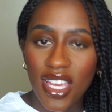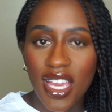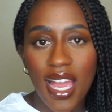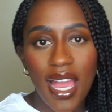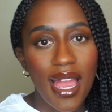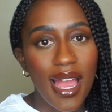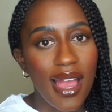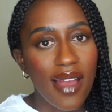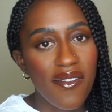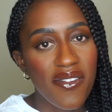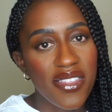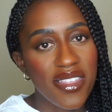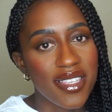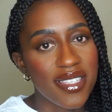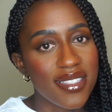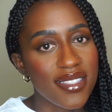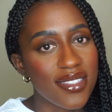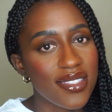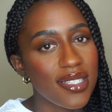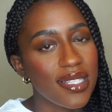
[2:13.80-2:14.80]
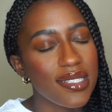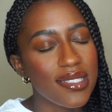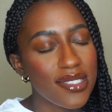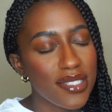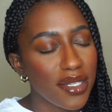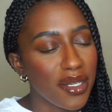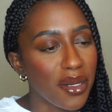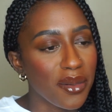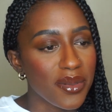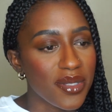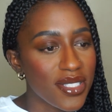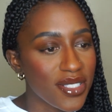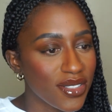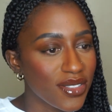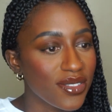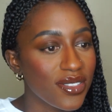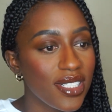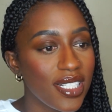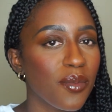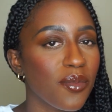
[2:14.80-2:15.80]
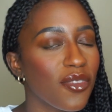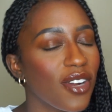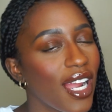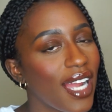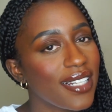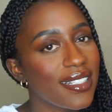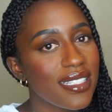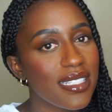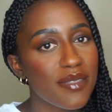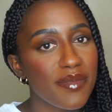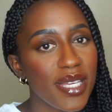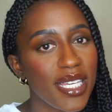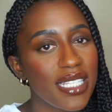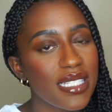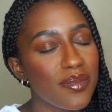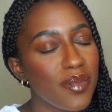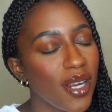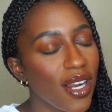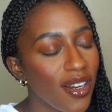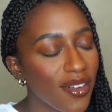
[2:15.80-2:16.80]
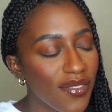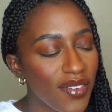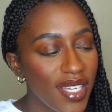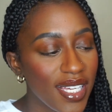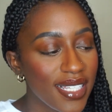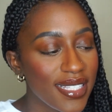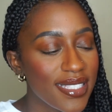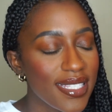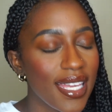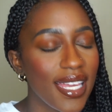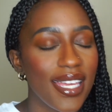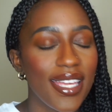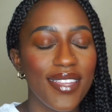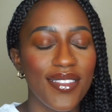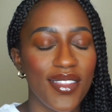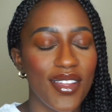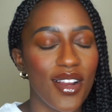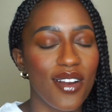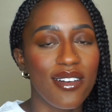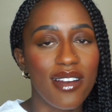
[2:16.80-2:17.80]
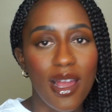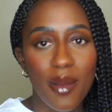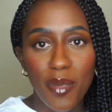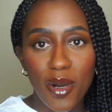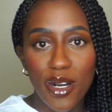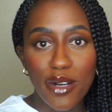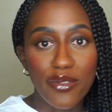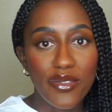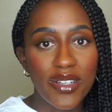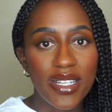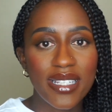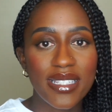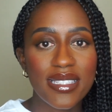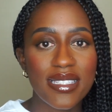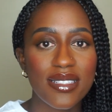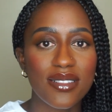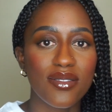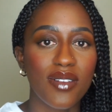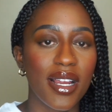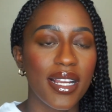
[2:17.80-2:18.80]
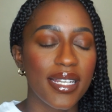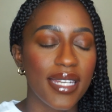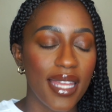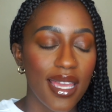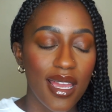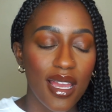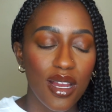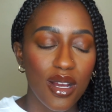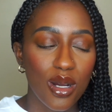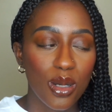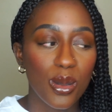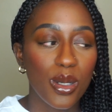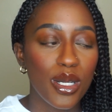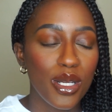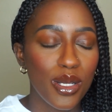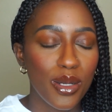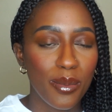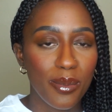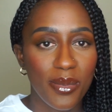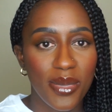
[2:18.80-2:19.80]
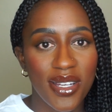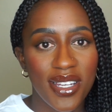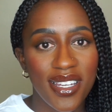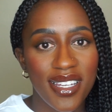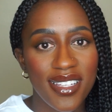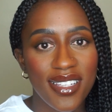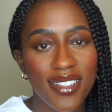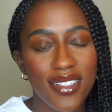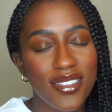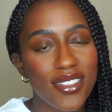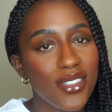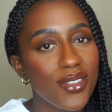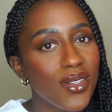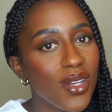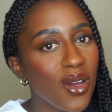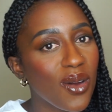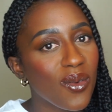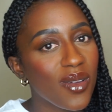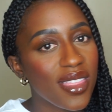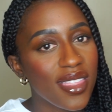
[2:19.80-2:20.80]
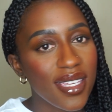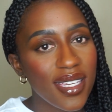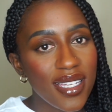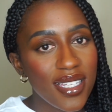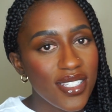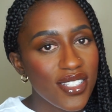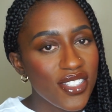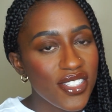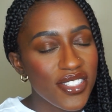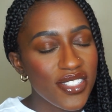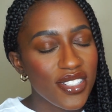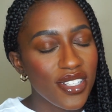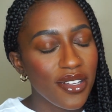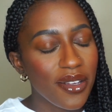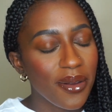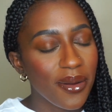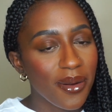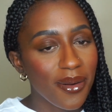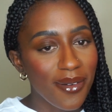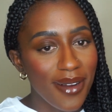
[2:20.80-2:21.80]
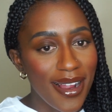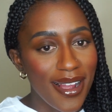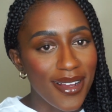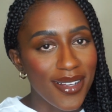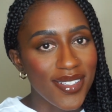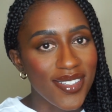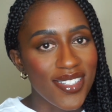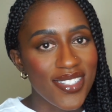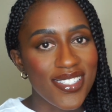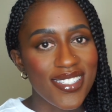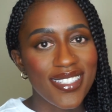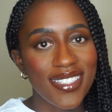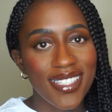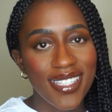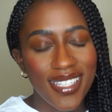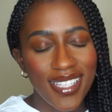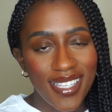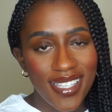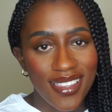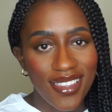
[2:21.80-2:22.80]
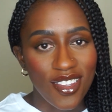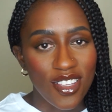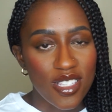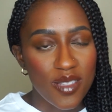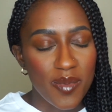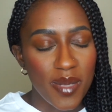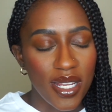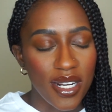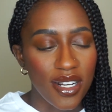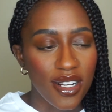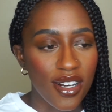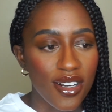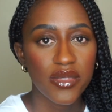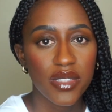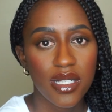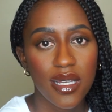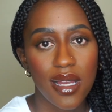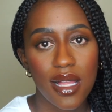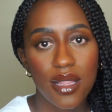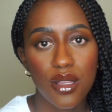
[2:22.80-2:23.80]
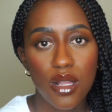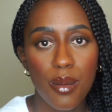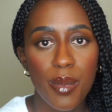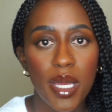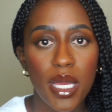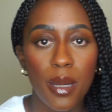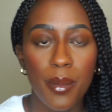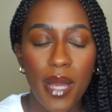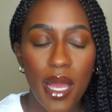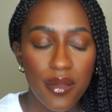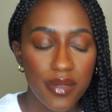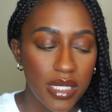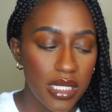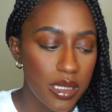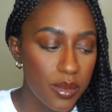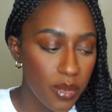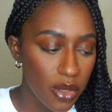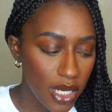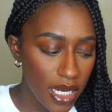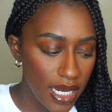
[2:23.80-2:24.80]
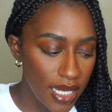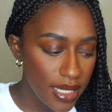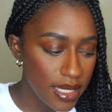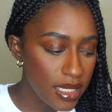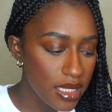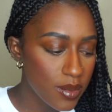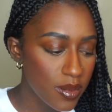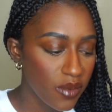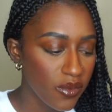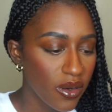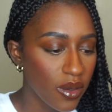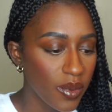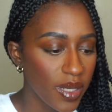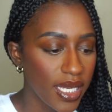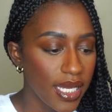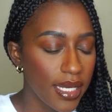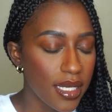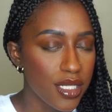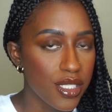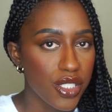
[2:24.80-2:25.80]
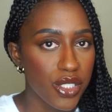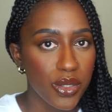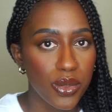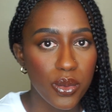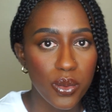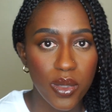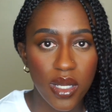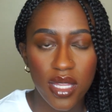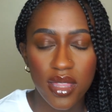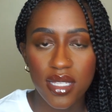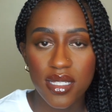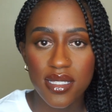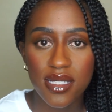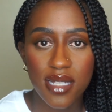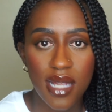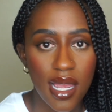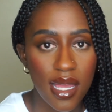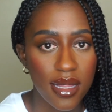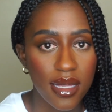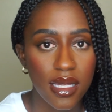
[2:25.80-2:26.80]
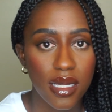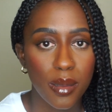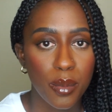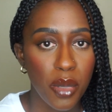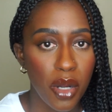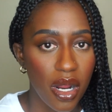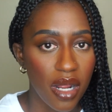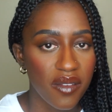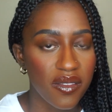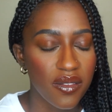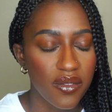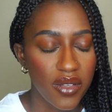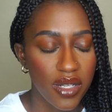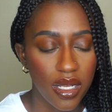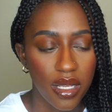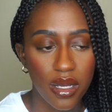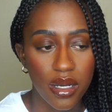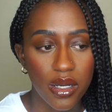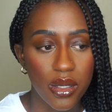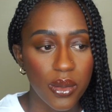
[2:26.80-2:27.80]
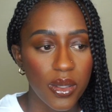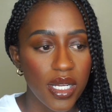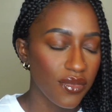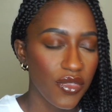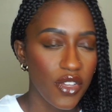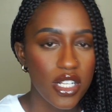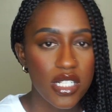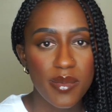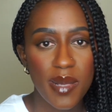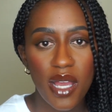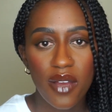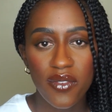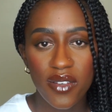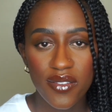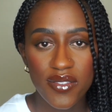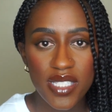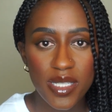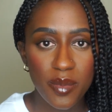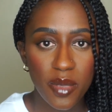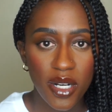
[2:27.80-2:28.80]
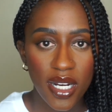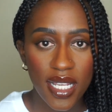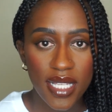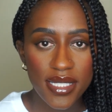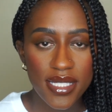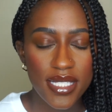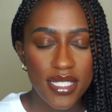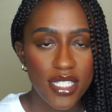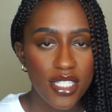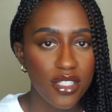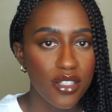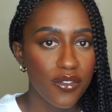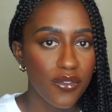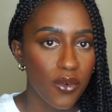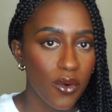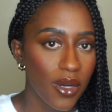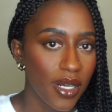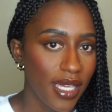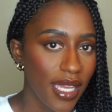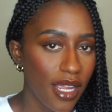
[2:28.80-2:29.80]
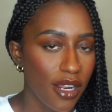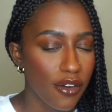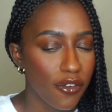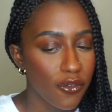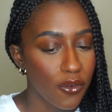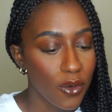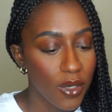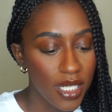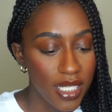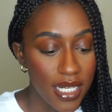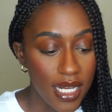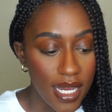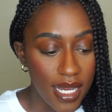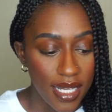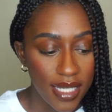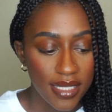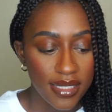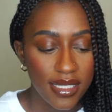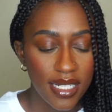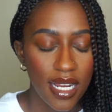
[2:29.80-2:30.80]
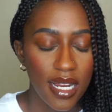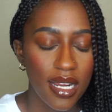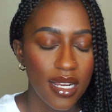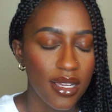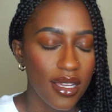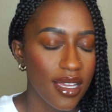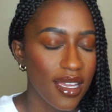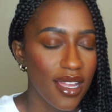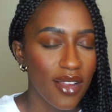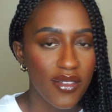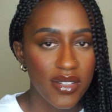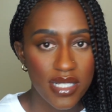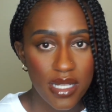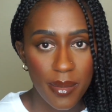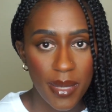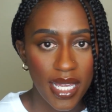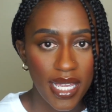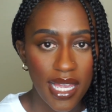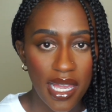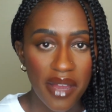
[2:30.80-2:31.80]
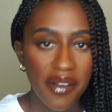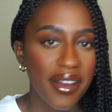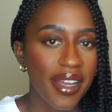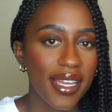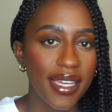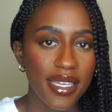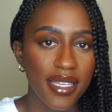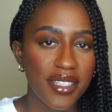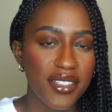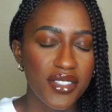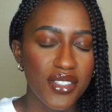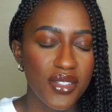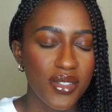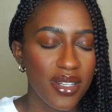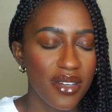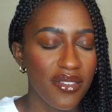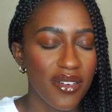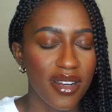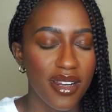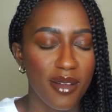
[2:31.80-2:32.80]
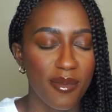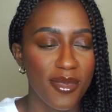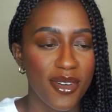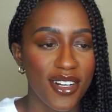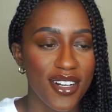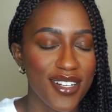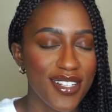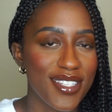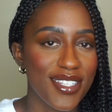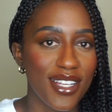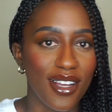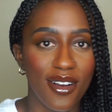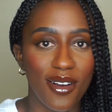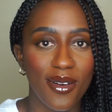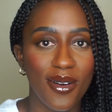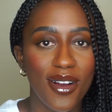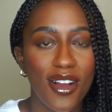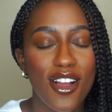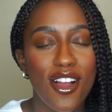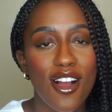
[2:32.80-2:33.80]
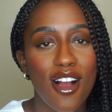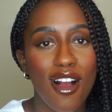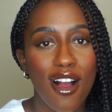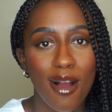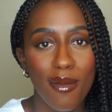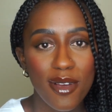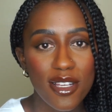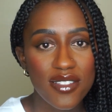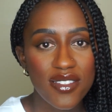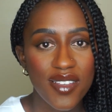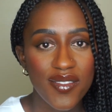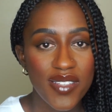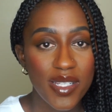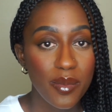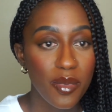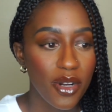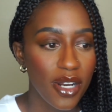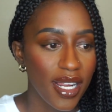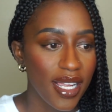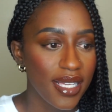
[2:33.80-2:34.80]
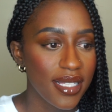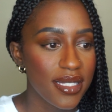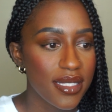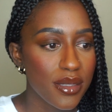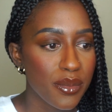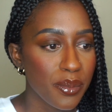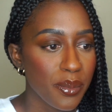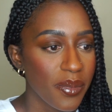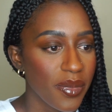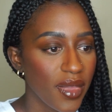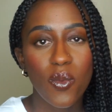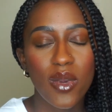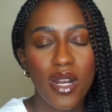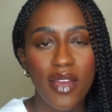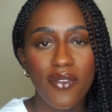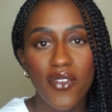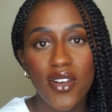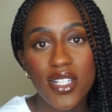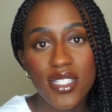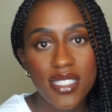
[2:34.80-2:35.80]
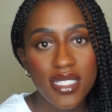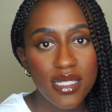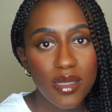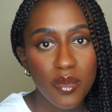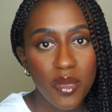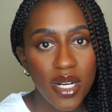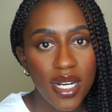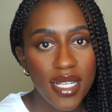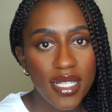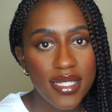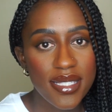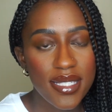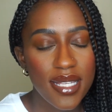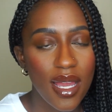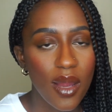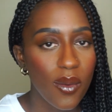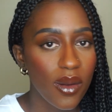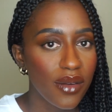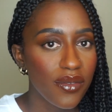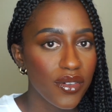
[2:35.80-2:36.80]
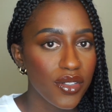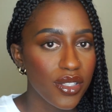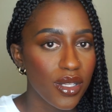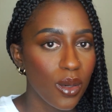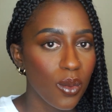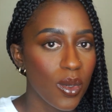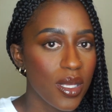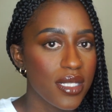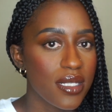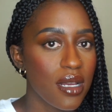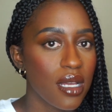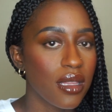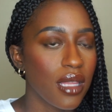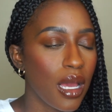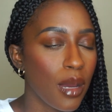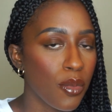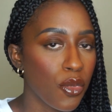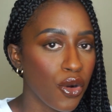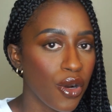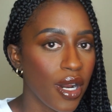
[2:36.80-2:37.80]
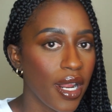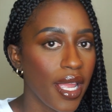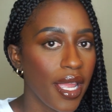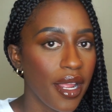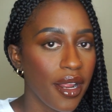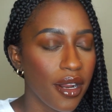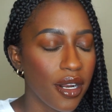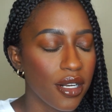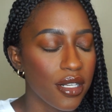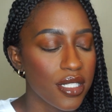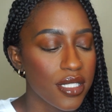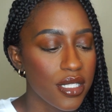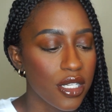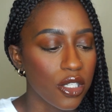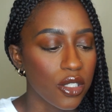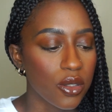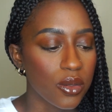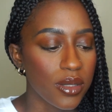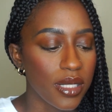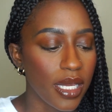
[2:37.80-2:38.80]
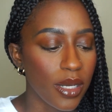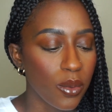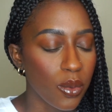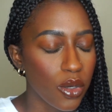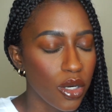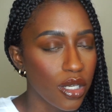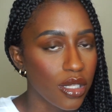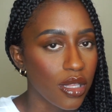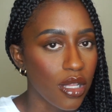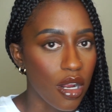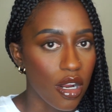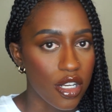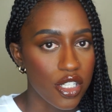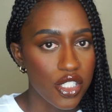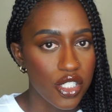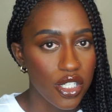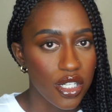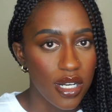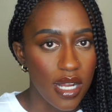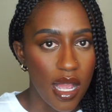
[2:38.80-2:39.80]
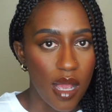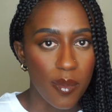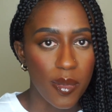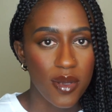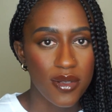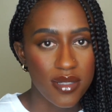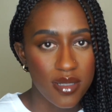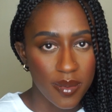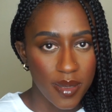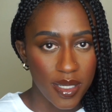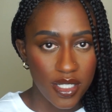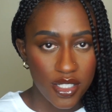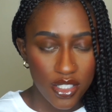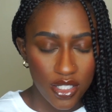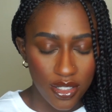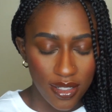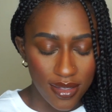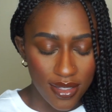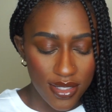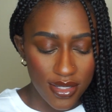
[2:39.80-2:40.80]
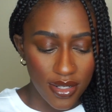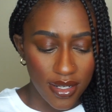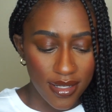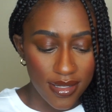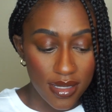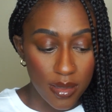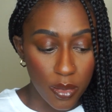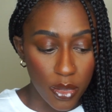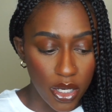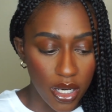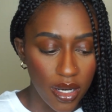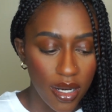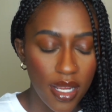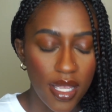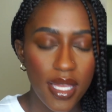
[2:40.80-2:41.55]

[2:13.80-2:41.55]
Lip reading: I have this to go to. Practice makes perfect. They are not perfect right now, but with each go around, it looks better. A little bit about these braids before we get into the styling part of the video. There's about 50 braids. It's either 48 or 49. Every time I count, I get 2 different numbers. So almost 50 braids. When I first did the braids, however, there was a lot more hair. So they were larger. I'll post a picture on the screen somewhere.